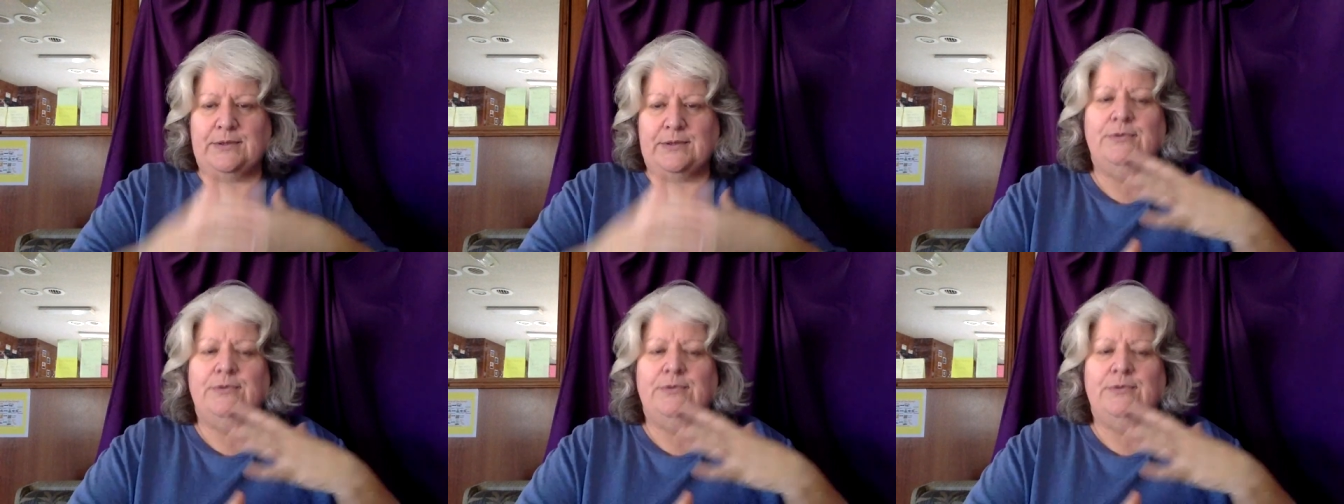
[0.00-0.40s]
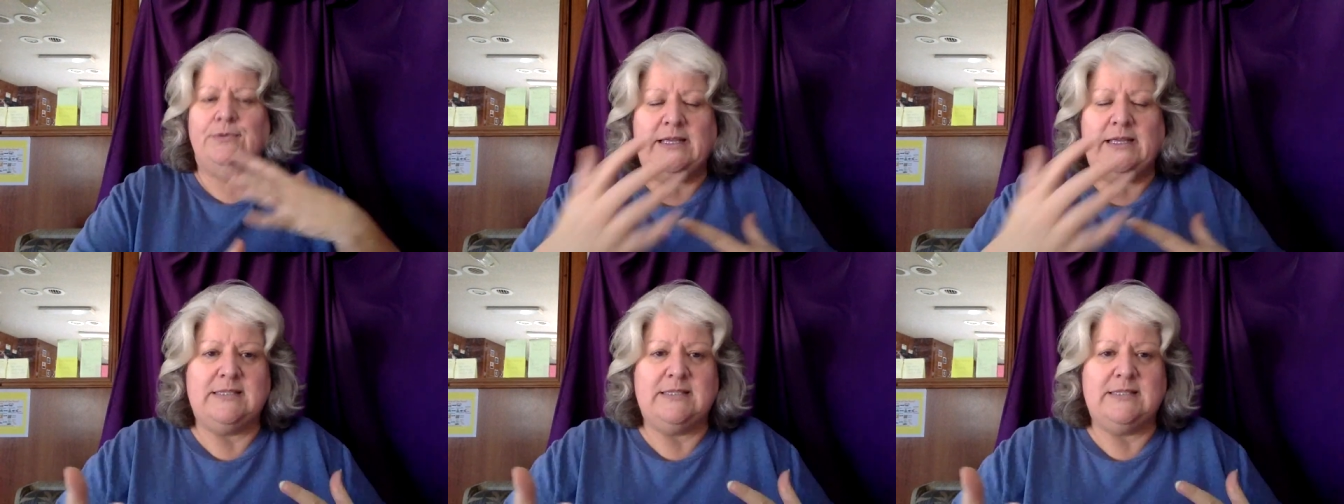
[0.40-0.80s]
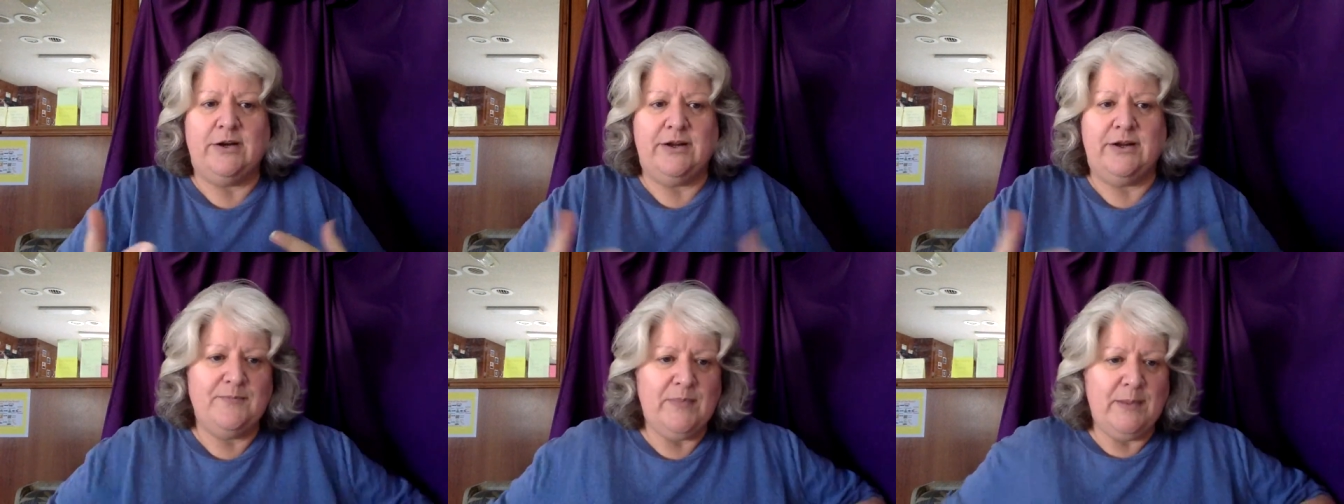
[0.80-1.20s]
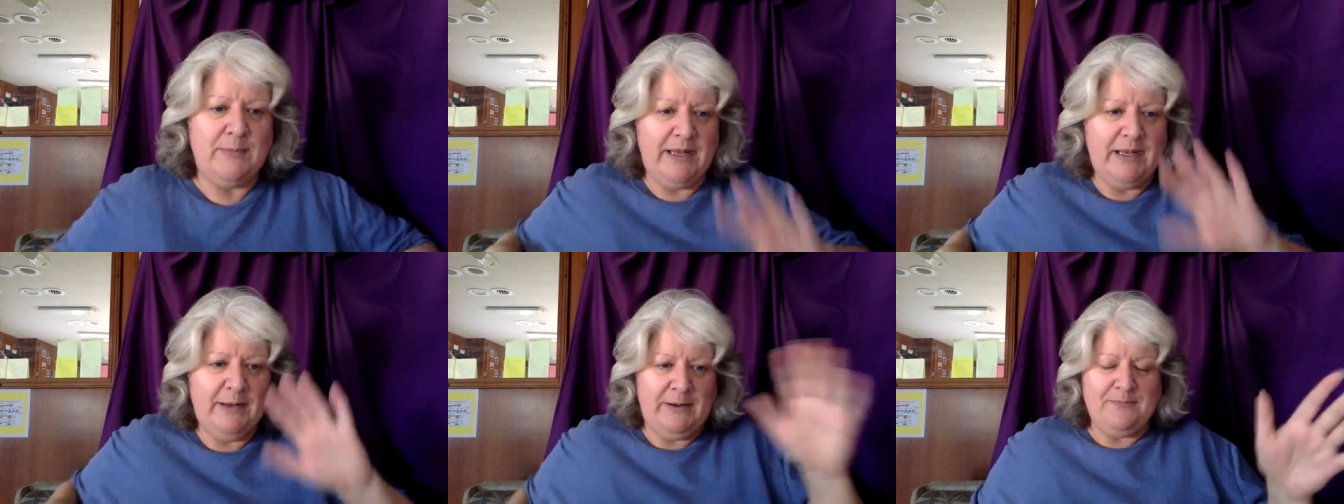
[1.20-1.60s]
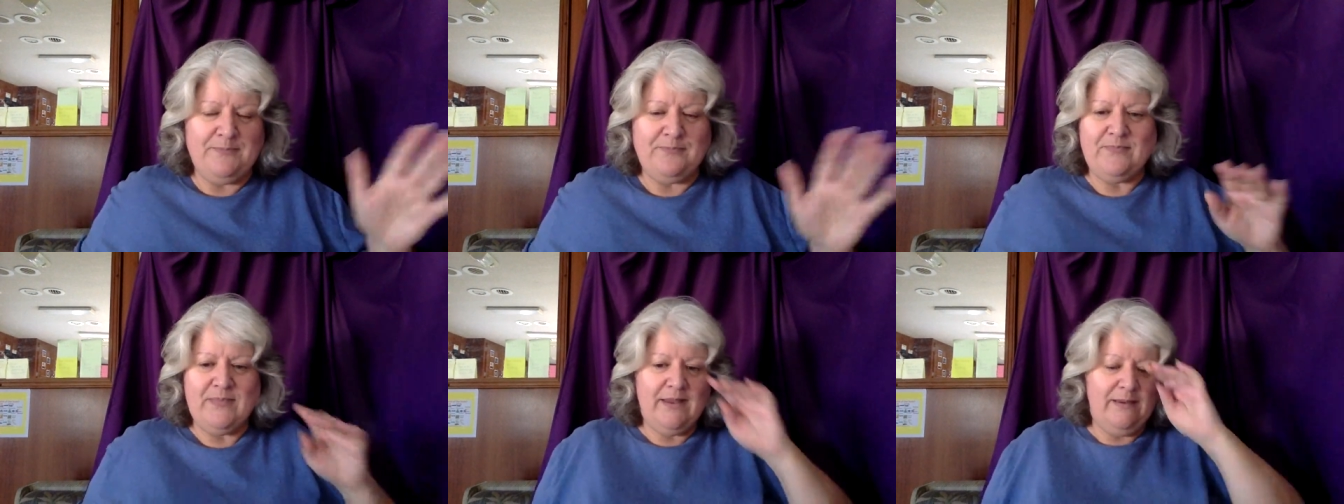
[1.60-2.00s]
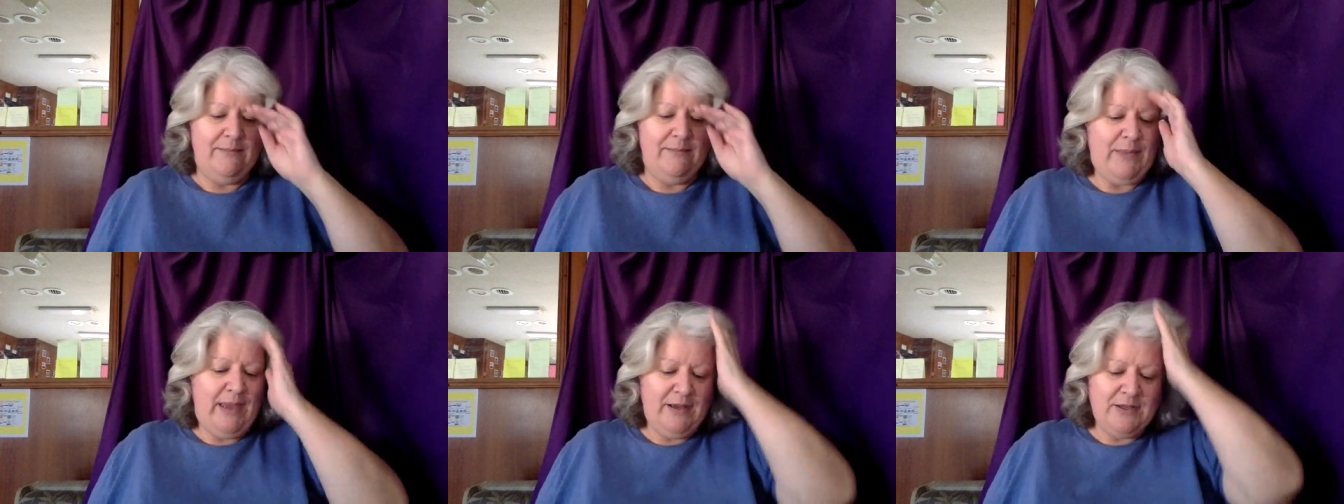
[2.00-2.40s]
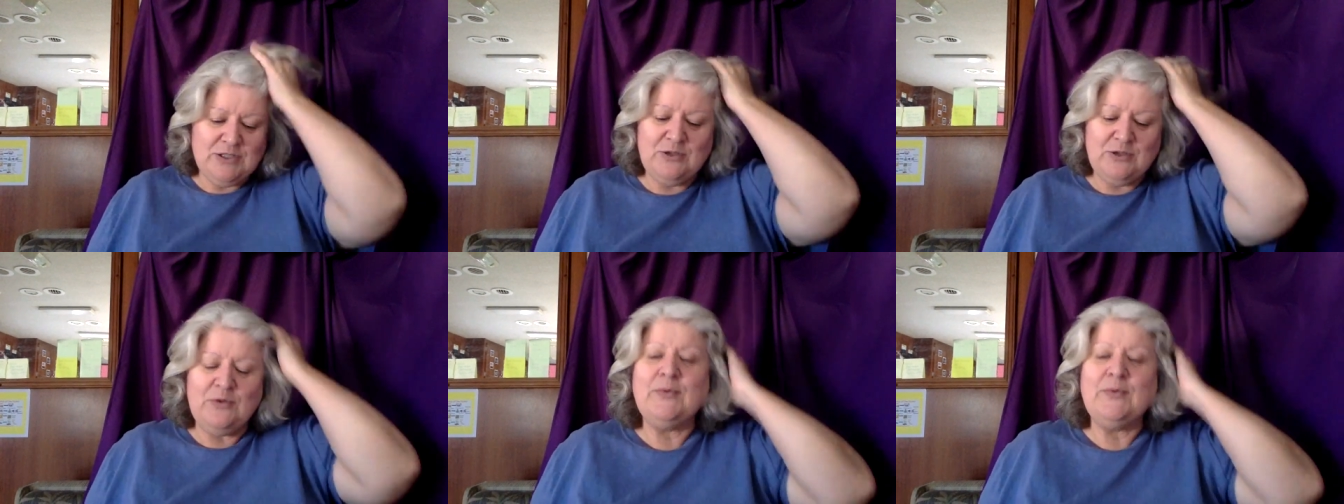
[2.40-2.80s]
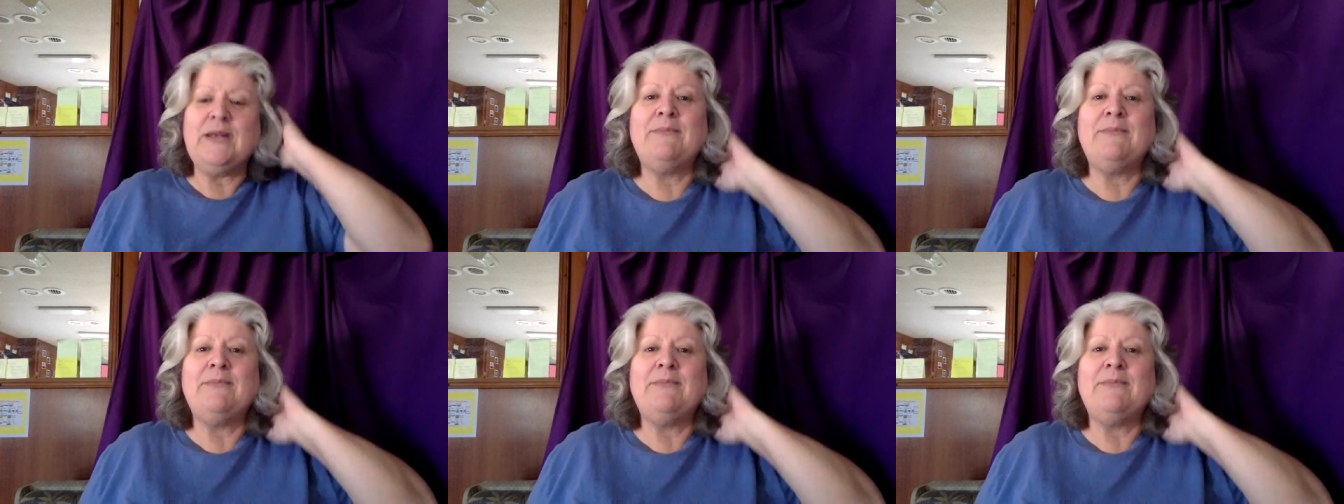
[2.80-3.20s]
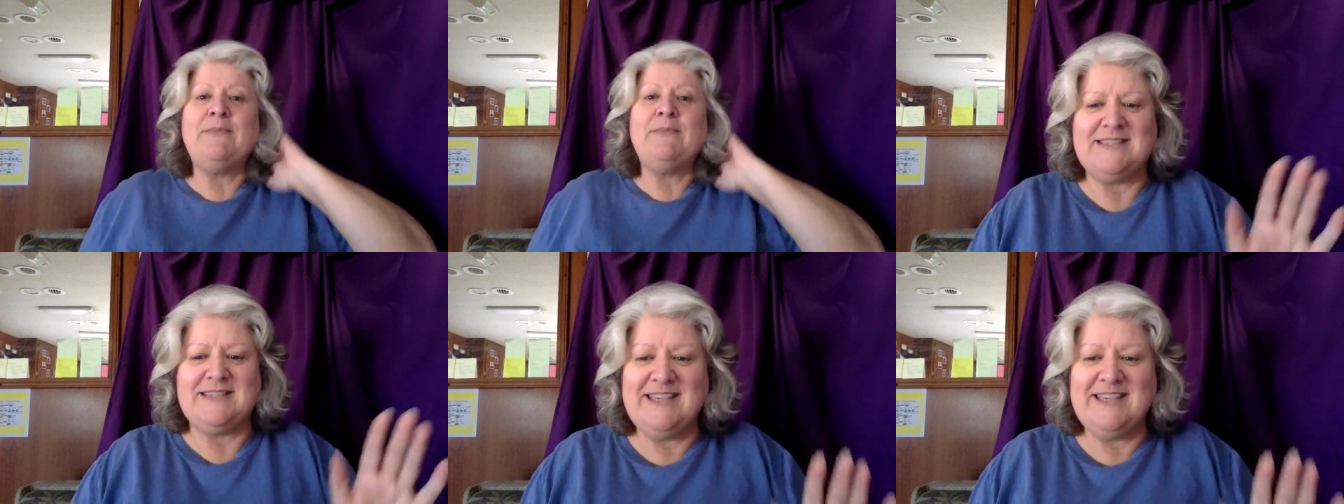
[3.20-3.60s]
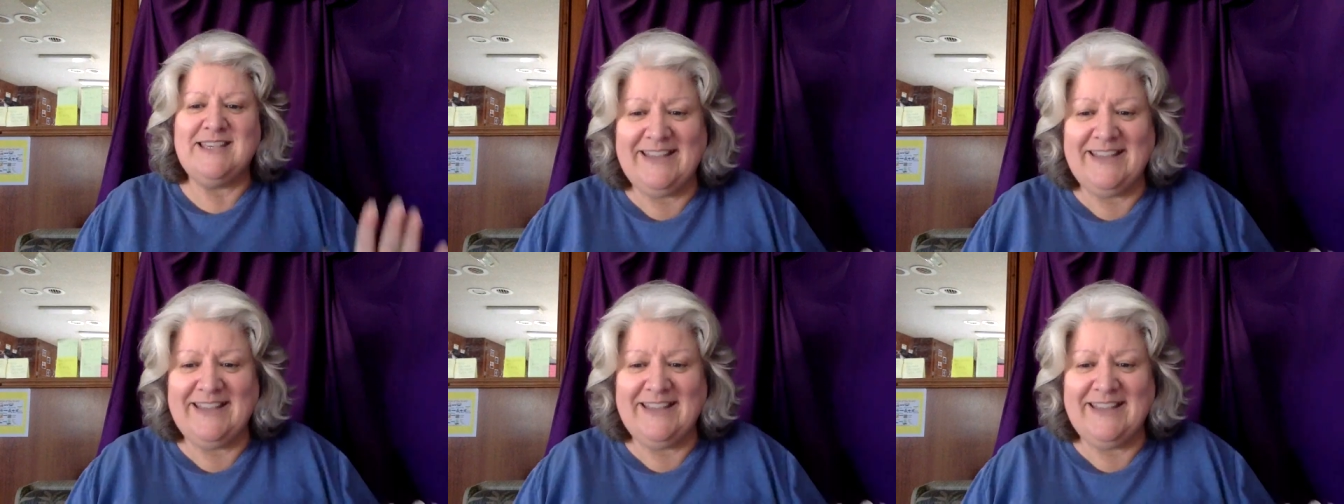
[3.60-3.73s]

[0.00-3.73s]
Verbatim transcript: the meeting is starting. But anyway, back to winning mindsets.